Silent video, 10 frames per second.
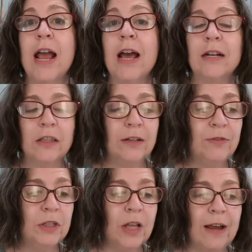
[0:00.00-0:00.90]
and
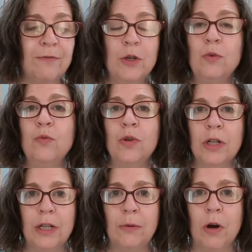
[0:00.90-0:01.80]
live the life you
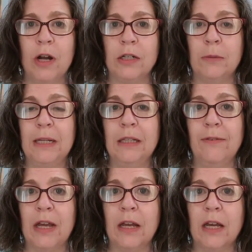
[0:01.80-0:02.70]
really want to be
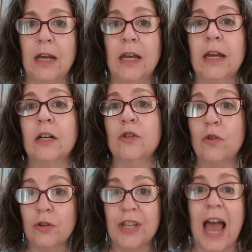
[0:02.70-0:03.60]
living. It
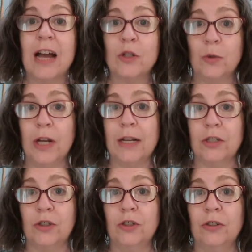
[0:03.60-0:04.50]
controls the actual
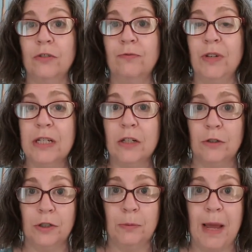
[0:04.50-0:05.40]
external
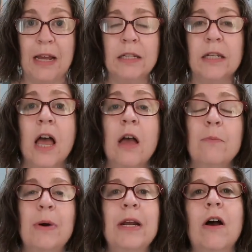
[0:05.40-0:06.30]
physical space,
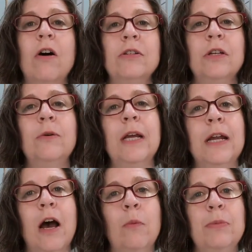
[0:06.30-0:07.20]
but it also
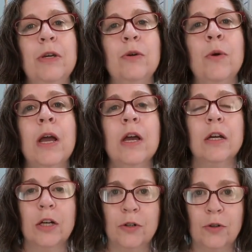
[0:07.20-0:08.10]
can help you
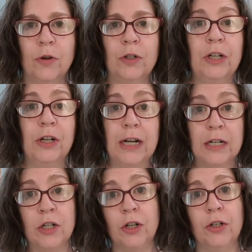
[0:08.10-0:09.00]
control your
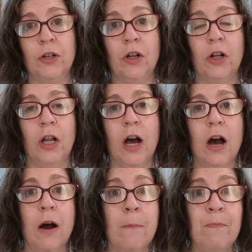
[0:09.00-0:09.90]
internal